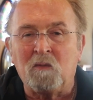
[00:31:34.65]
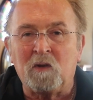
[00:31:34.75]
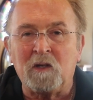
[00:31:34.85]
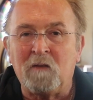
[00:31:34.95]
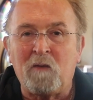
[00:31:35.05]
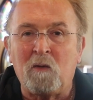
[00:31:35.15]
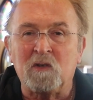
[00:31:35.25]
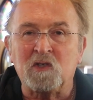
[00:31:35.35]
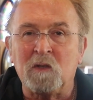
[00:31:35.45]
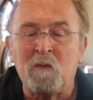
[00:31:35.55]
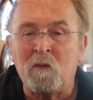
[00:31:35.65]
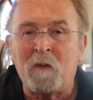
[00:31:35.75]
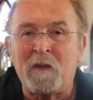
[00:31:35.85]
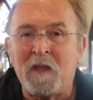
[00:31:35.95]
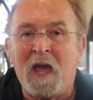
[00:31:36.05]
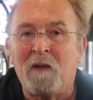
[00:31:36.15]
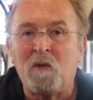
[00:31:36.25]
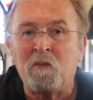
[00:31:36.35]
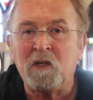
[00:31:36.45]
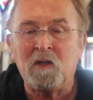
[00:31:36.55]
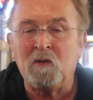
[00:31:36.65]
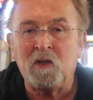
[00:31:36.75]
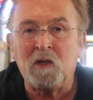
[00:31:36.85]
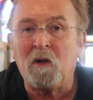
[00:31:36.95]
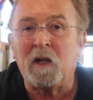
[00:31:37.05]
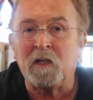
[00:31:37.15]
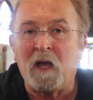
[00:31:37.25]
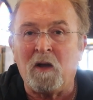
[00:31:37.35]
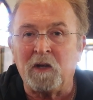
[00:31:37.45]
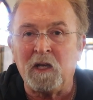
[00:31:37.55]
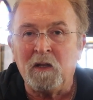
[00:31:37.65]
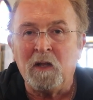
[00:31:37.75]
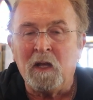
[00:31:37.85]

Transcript: We're going to focus a little more on that when we do Huron County.